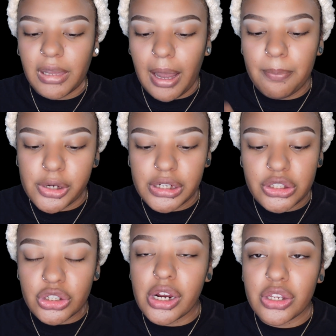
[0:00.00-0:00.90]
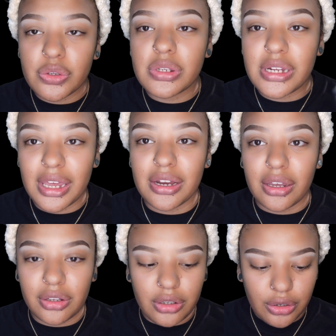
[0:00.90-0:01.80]
I'm pretty sure I used
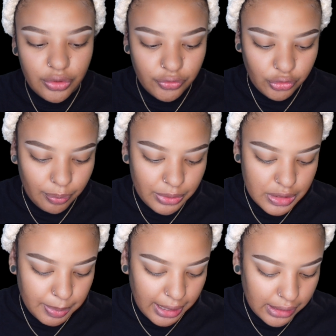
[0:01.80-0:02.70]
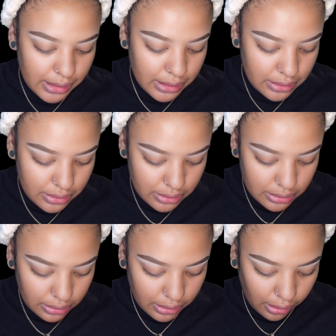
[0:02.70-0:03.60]
henna from this palette
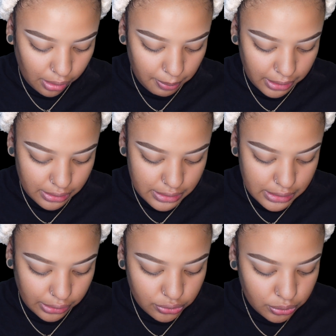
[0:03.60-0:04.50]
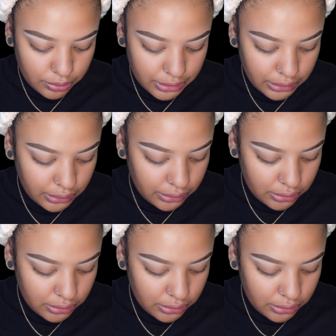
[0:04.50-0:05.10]
and sandalwood.